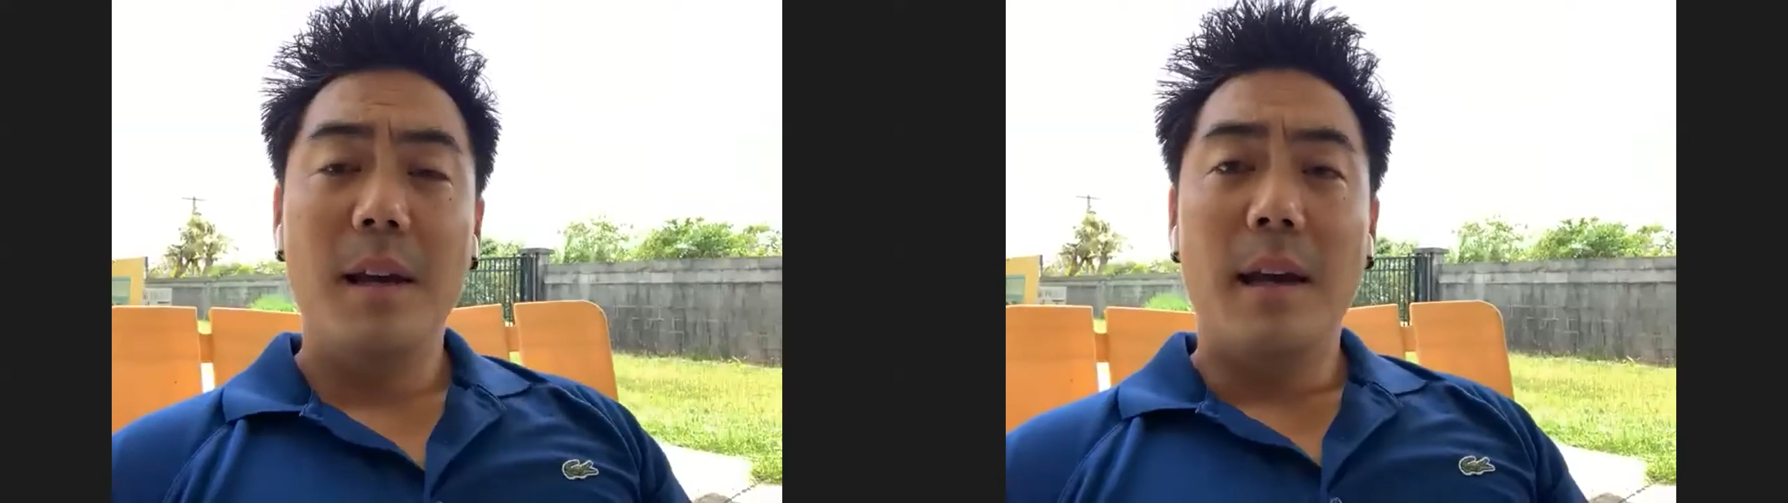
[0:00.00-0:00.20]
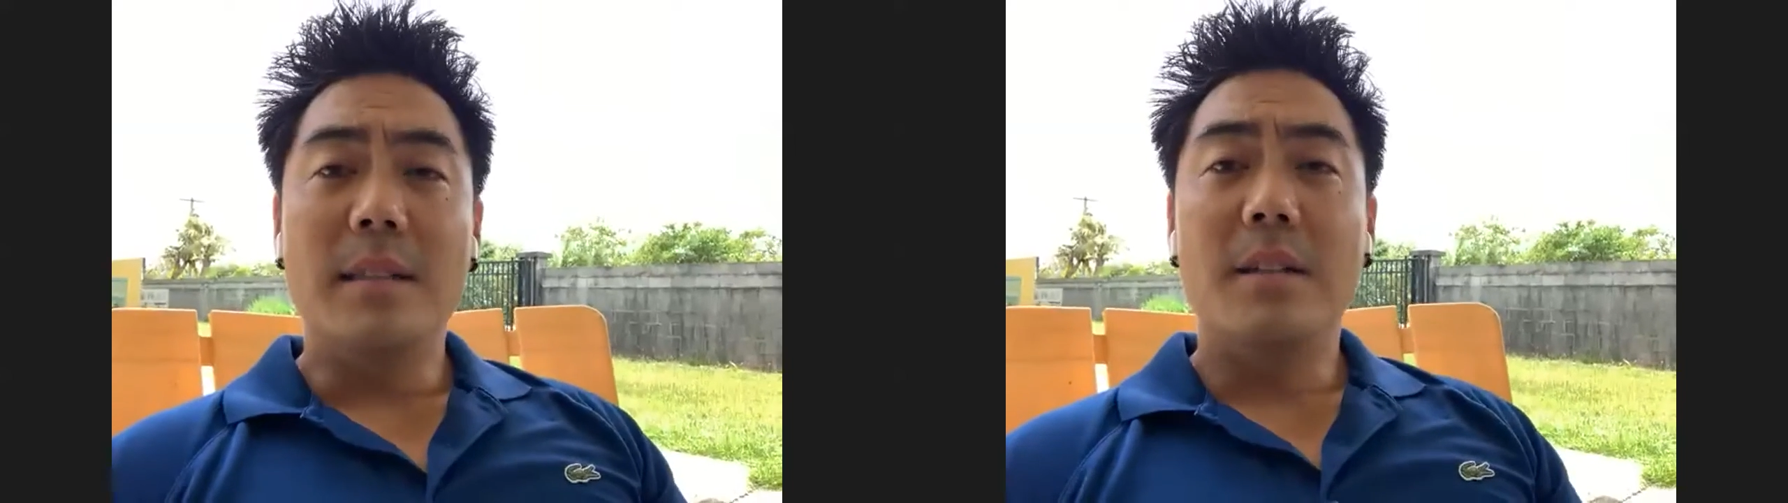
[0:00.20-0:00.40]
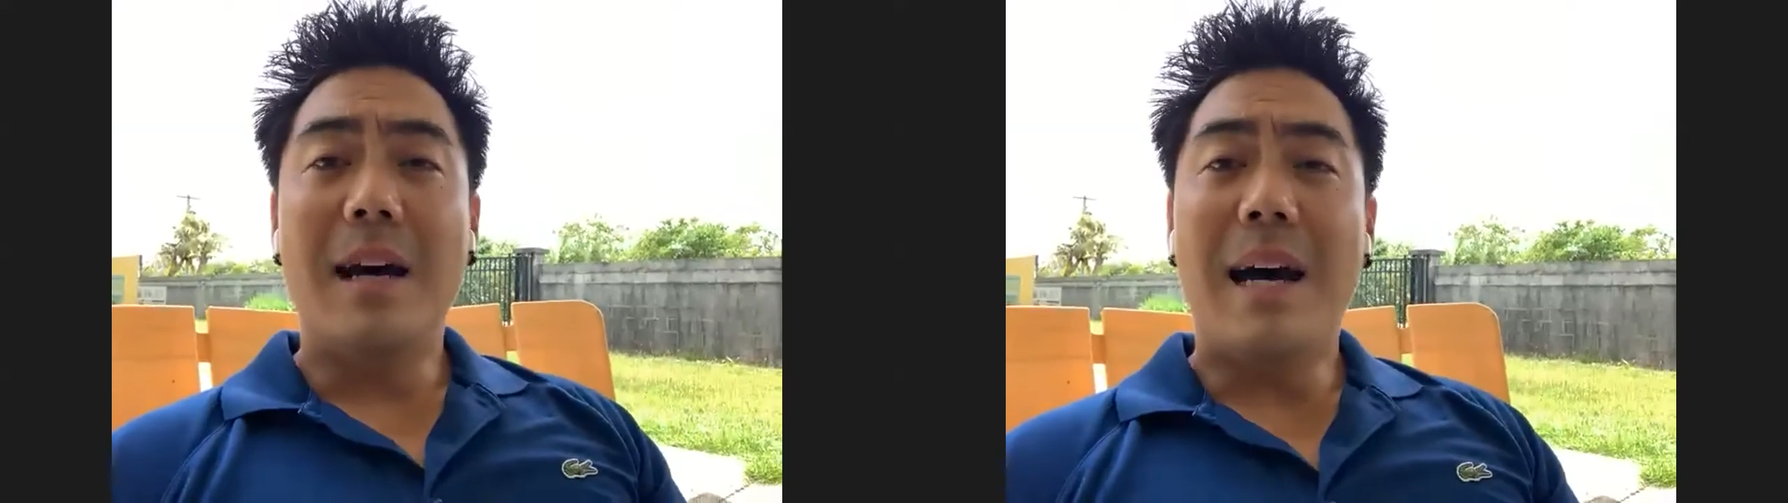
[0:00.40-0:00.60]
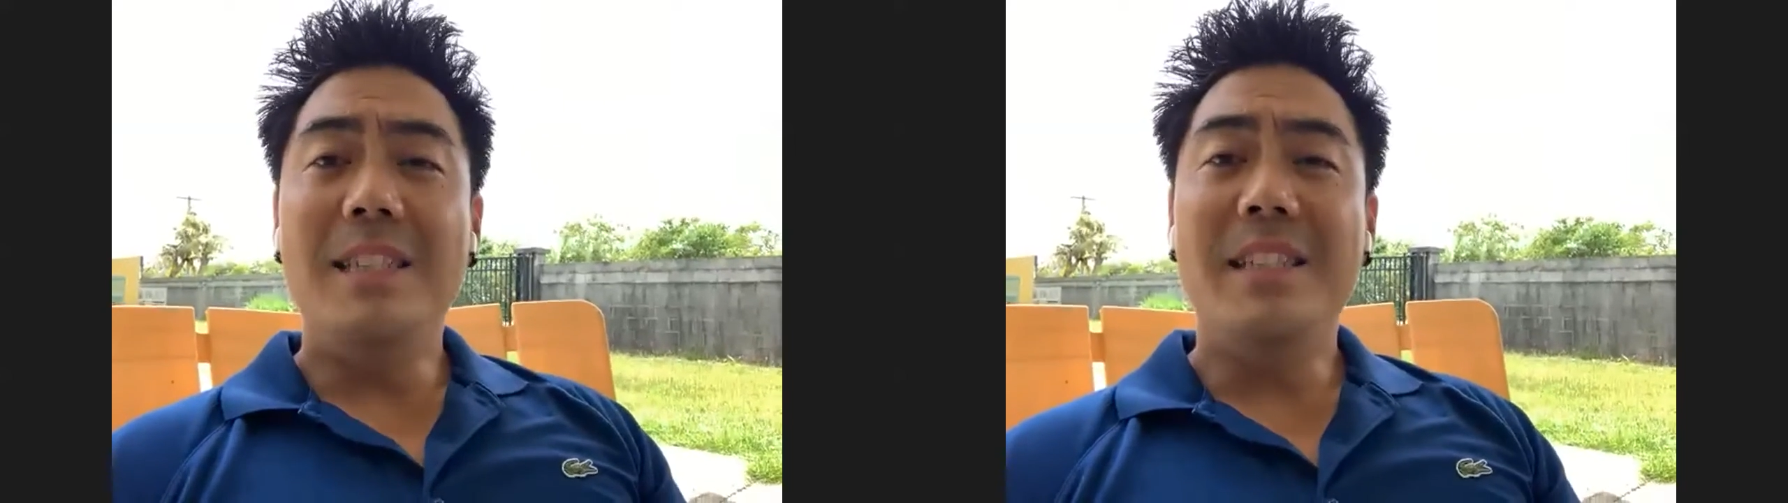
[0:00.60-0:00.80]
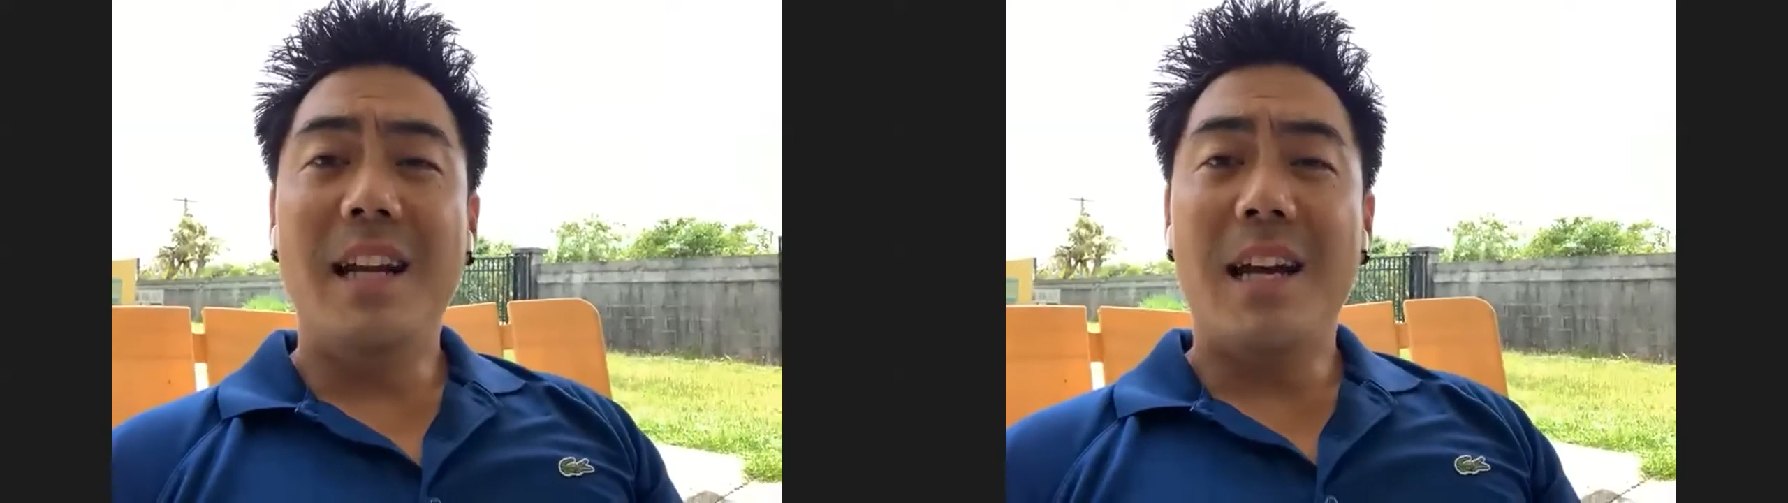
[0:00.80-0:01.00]
And so the
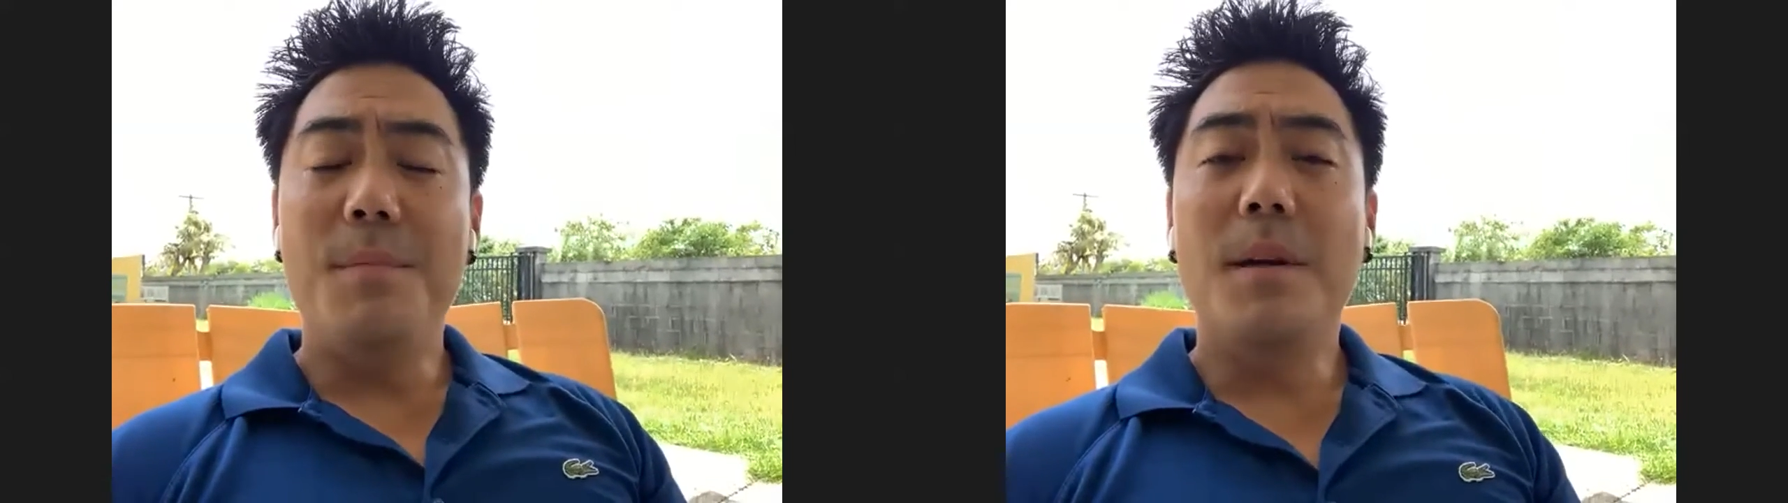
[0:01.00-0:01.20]
IgM